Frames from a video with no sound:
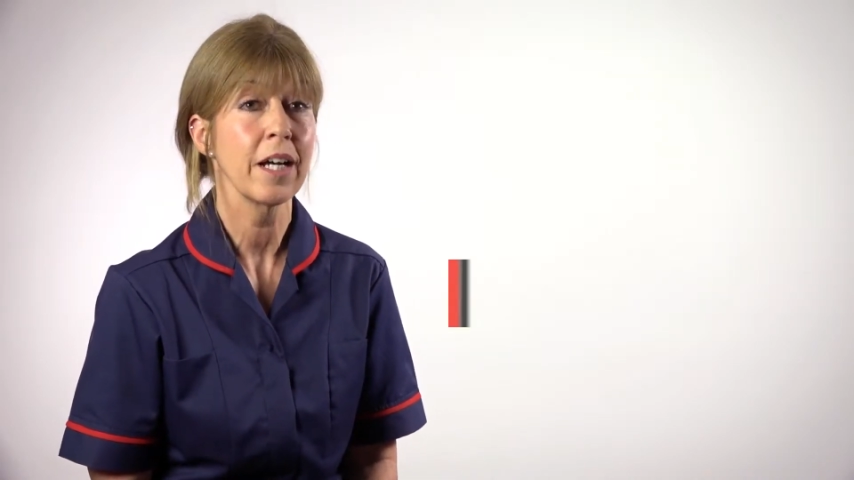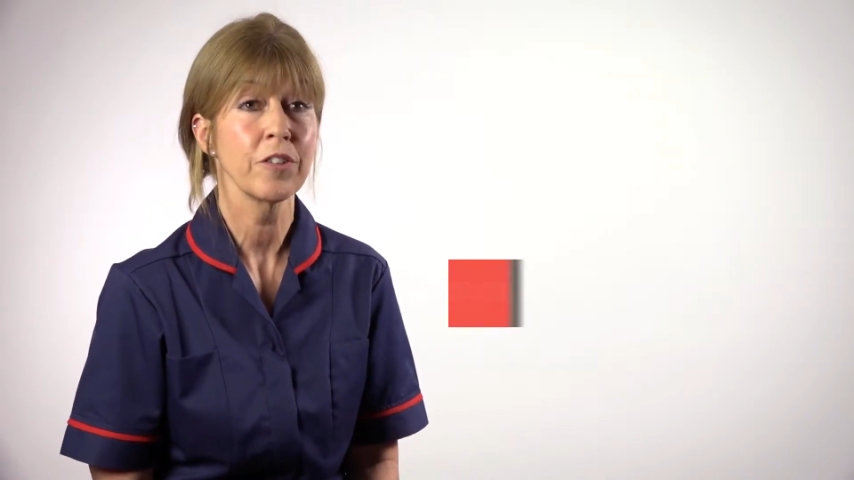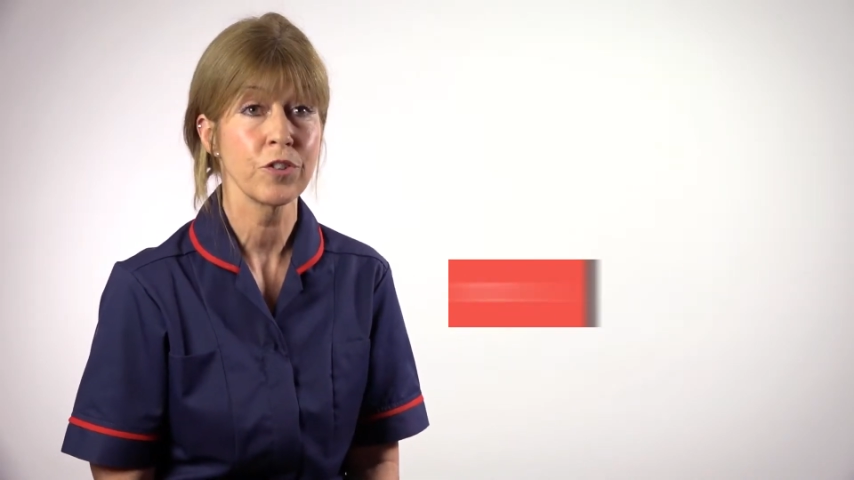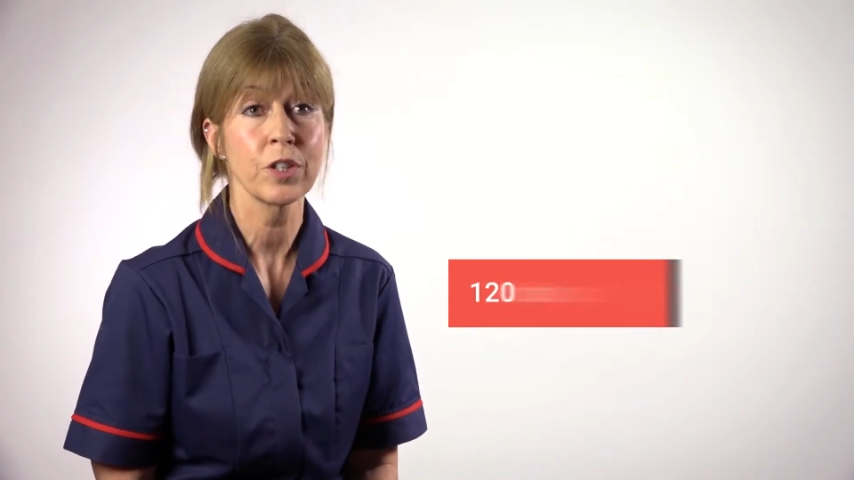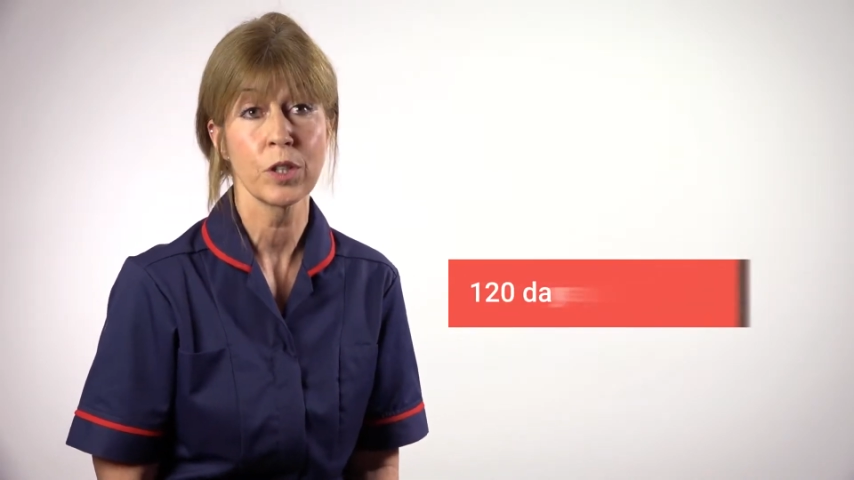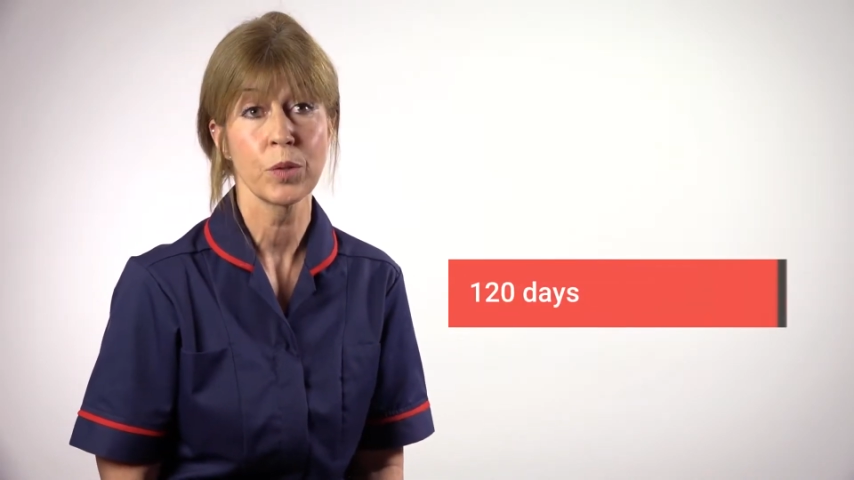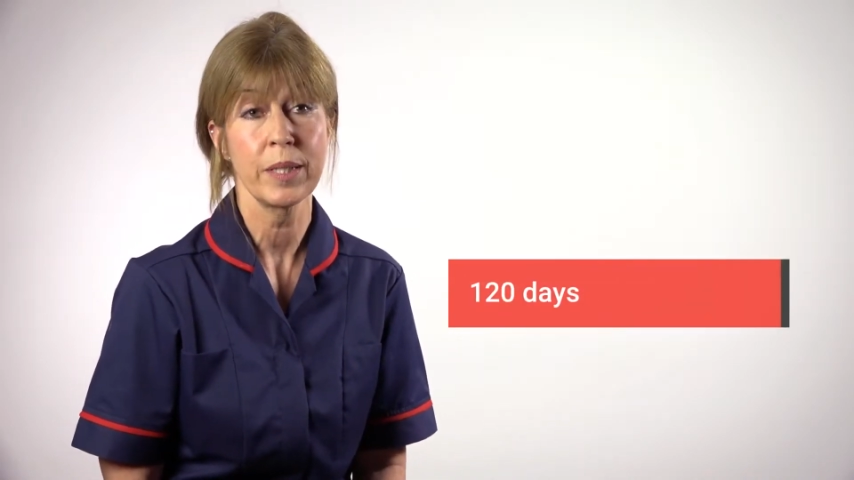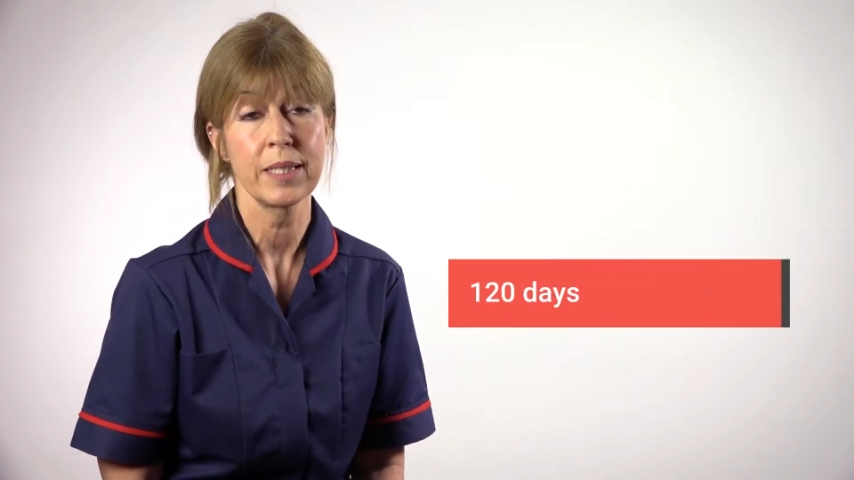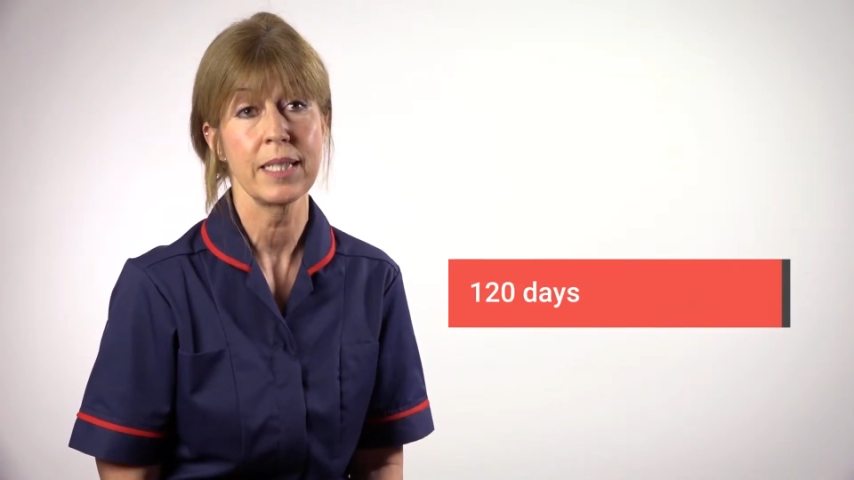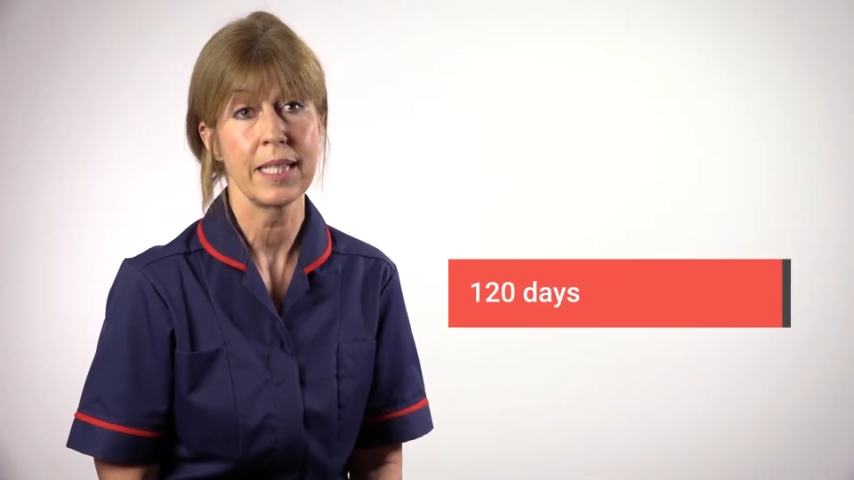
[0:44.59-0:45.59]

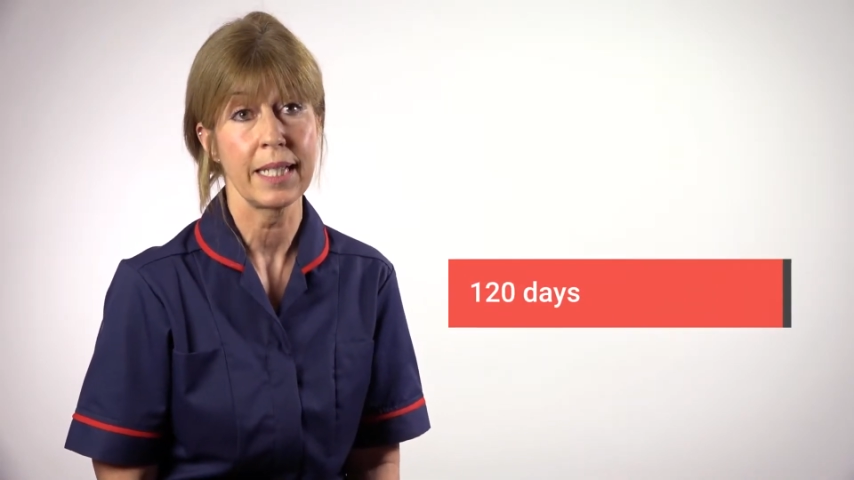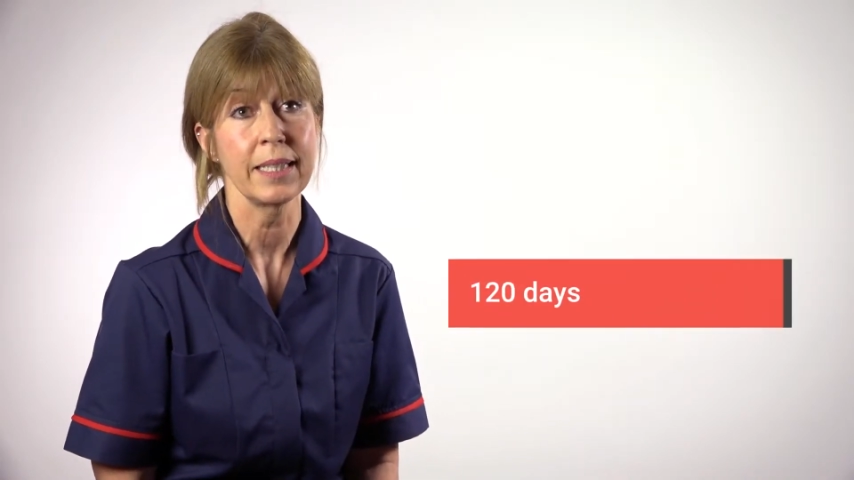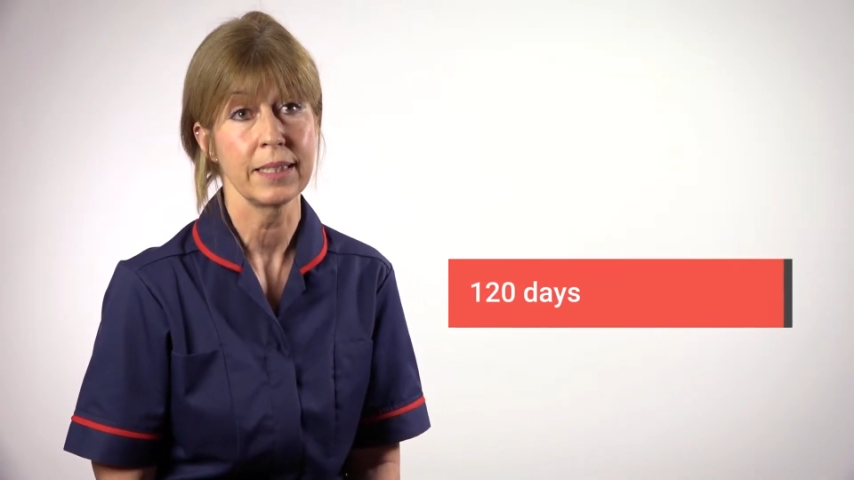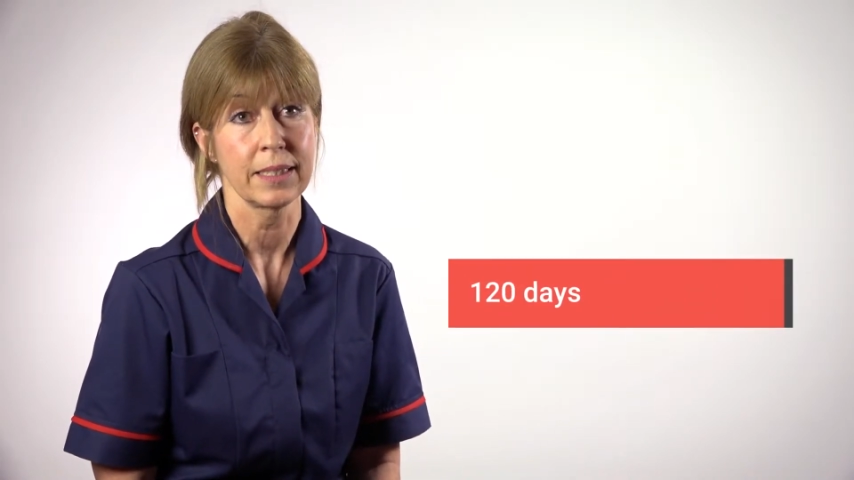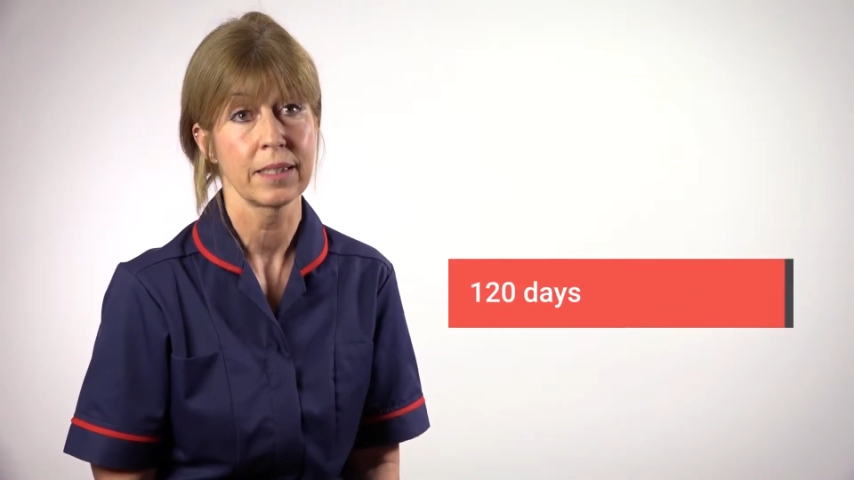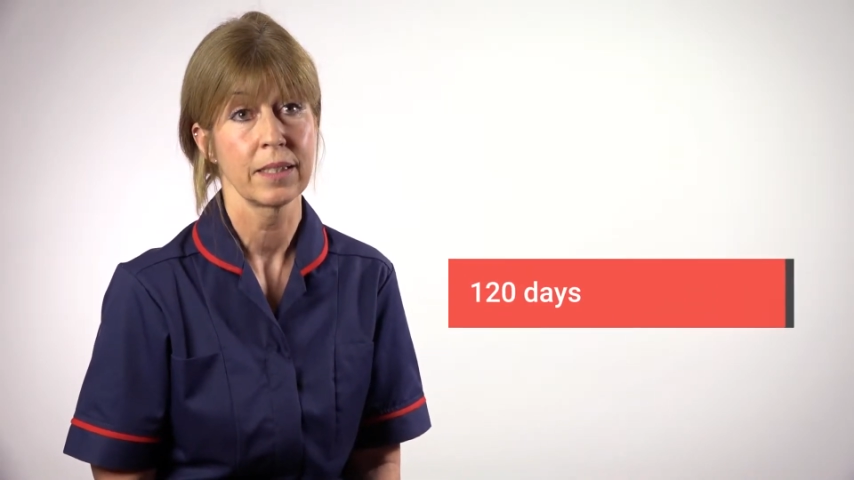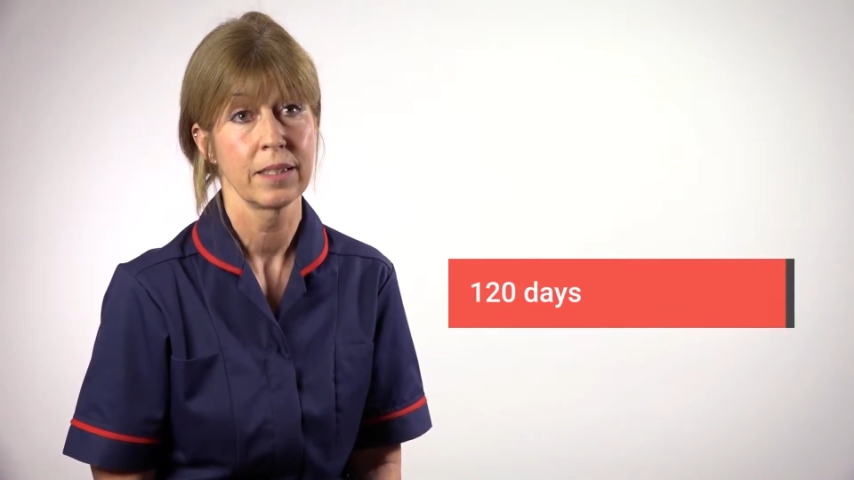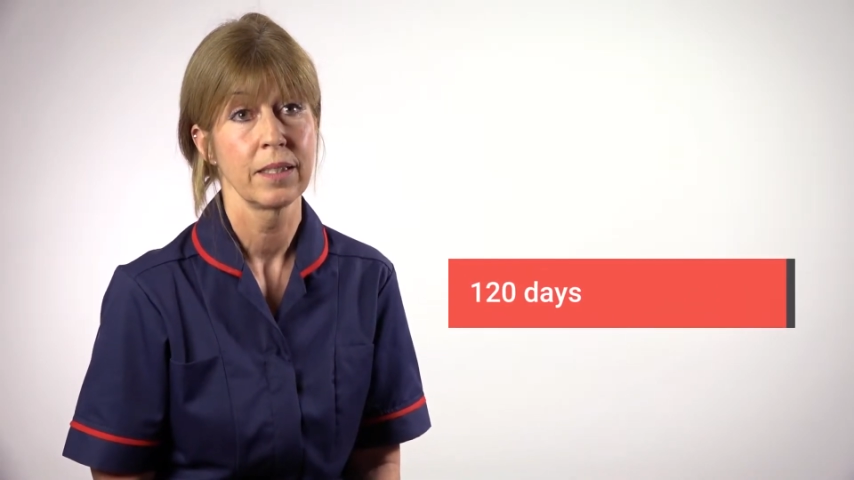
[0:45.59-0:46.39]
120 days.